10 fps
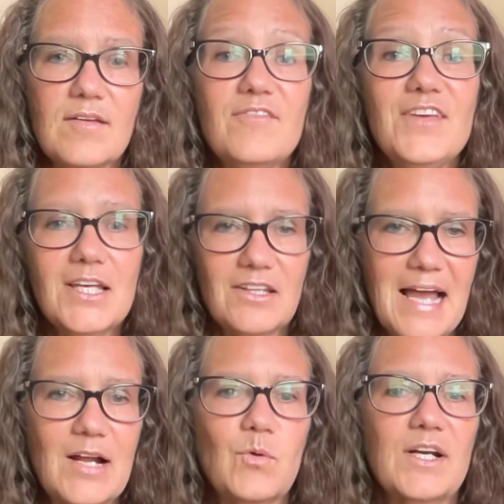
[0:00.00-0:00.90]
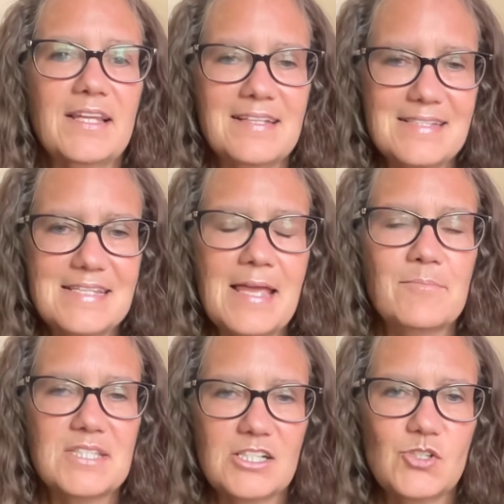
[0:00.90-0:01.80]
feel like we're in the same
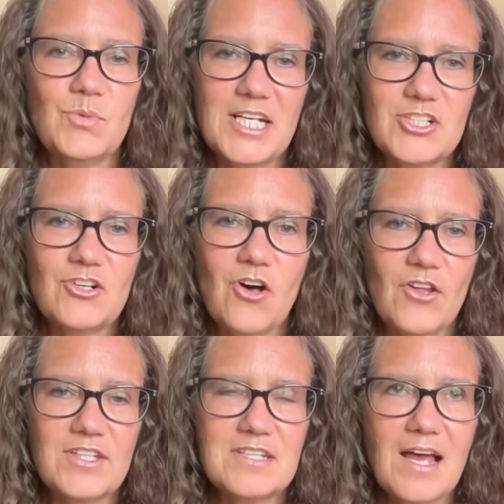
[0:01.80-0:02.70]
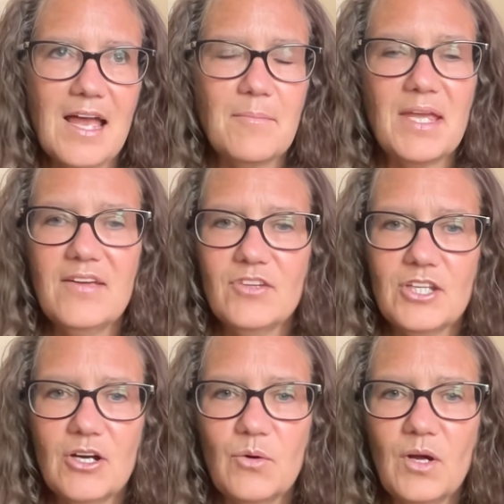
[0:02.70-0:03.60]
situation all the time, even
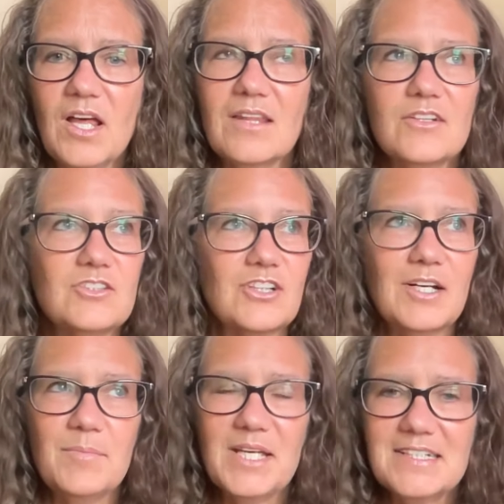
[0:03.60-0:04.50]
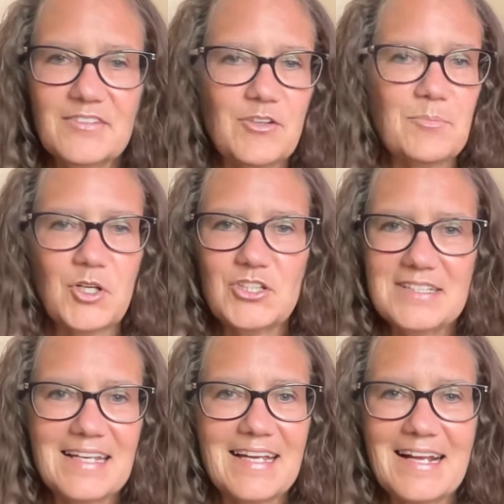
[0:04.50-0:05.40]
though there's going to be a different bird
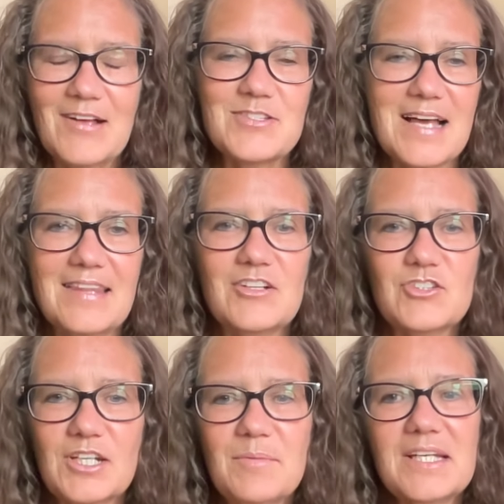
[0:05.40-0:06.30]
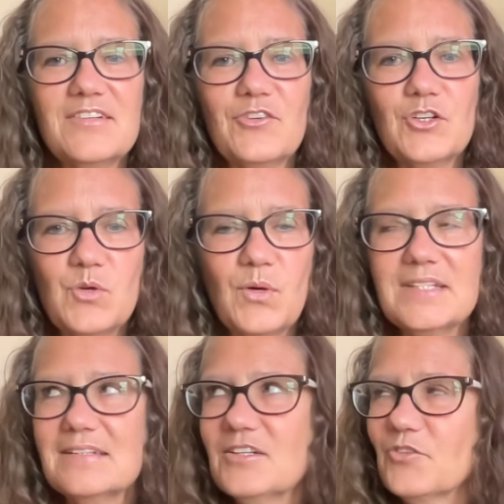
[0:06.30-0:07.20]
singing outside. There's going to be a different
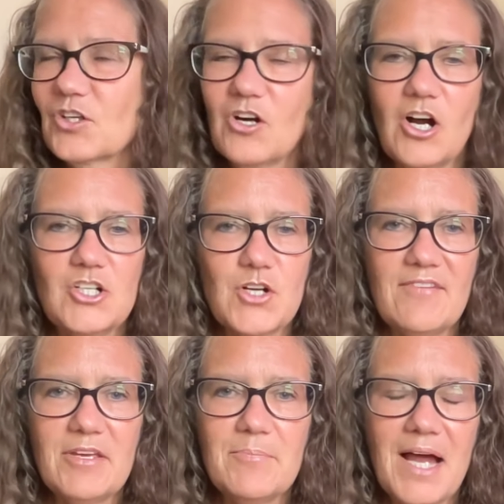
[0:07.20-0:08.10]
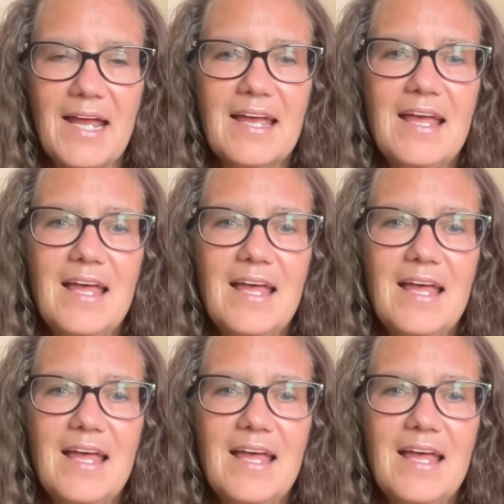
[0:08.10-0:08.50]
noise, a different car driving by.